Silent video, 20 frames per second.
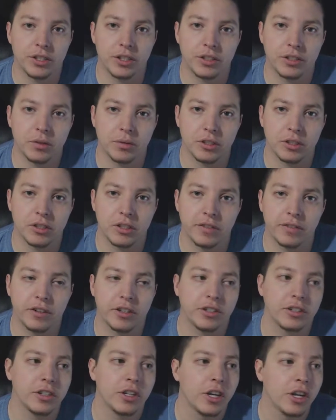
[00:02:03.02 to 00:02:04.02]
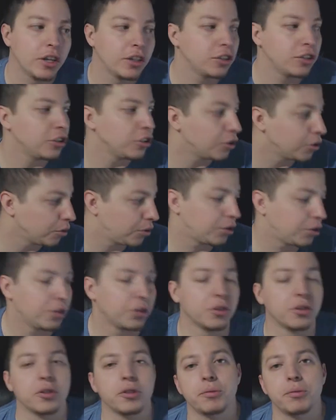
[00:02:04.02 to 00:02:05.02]
some of the stuff on
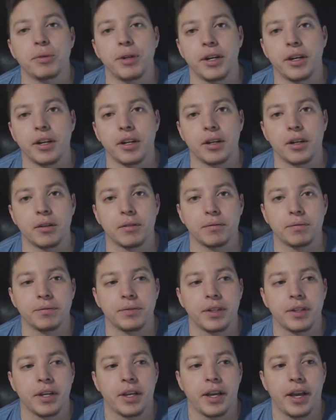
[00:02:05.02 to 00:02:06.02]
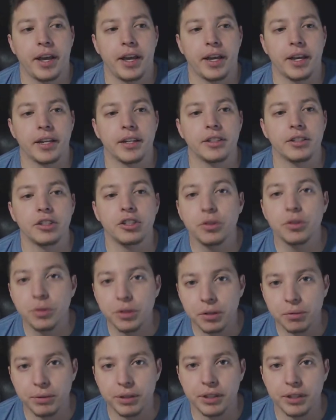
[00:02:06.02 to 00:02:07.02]
YouTube um, and
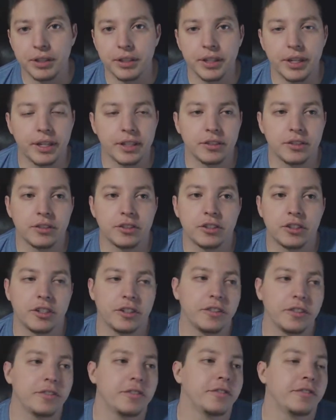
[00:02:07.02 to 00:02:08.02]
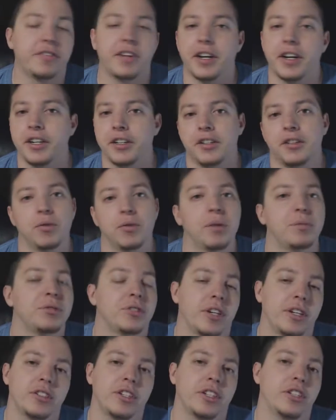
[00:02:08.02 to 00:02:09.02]
Udemy, and started finding
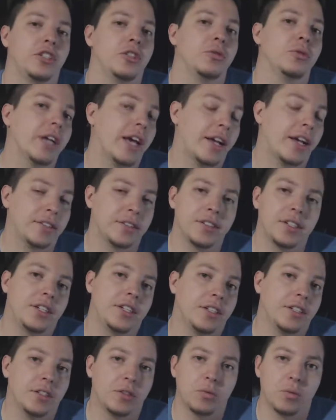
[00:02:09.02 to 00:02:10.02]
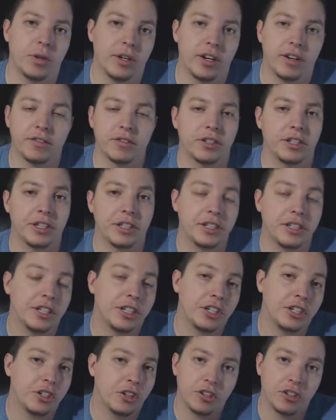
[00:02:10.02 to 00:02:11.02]
websites like Udacity and whatever, and
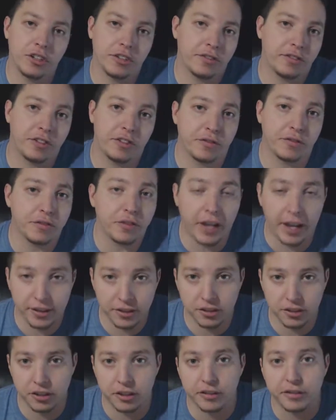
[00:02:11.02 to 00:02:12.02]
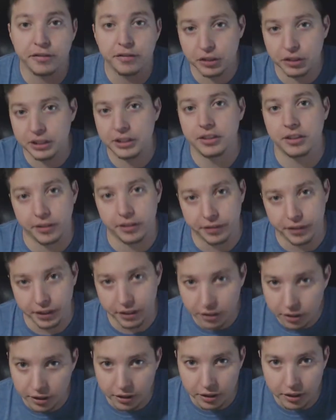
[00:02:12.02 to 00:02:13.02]
getting all of the f access to the free stuff I
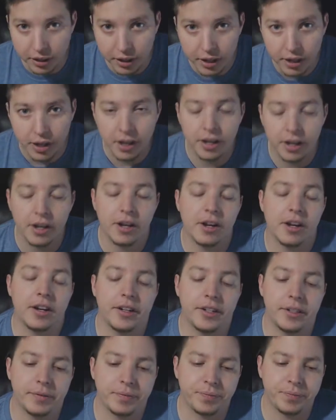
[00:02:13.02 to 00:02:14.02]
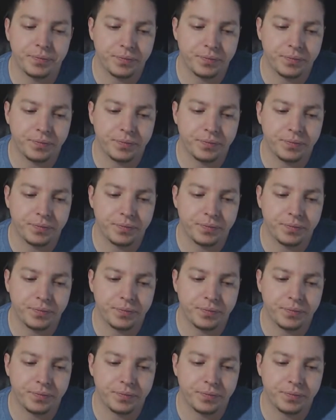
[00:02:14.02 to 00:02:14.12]
could. Um,